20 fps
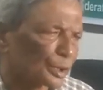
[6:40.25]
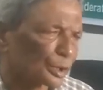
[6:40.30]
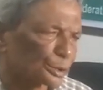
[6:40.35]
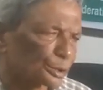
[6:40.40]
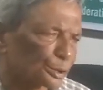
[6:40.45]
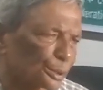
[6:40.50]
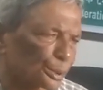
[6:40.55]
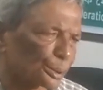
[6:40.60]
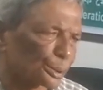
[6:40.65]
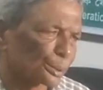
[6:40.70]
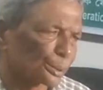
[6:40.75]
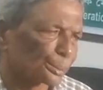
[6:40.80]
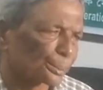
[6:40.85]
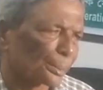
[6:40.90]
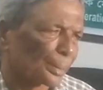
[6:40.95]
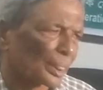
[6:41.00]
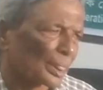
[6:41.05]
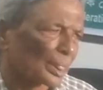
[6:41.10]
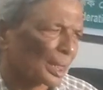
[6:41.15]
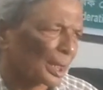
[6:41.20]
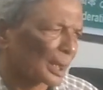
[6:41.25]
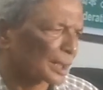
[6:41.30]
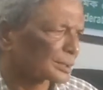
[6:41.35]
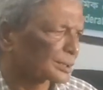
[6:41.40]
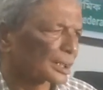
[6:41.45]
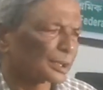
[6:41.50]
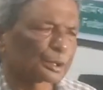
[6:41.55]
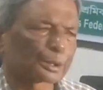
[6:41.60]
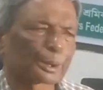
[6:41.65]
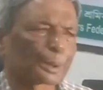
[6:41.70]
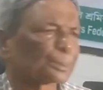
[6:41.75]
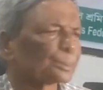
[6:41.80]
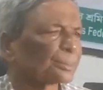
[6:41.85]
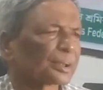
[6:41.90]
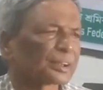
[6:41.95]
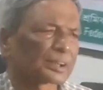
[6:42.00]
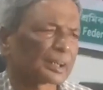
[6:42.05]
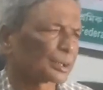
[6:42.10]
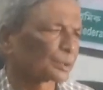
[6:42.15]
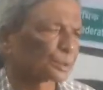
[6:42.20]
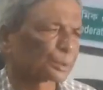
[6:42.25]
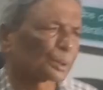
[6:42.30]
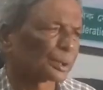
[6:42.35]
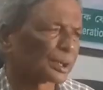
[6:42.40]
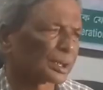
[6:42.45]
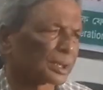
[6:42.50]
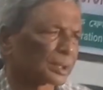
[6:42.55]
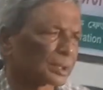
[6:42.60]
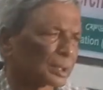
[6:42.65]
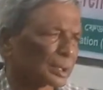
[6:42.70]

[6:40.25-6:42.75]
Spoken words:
So I think government actually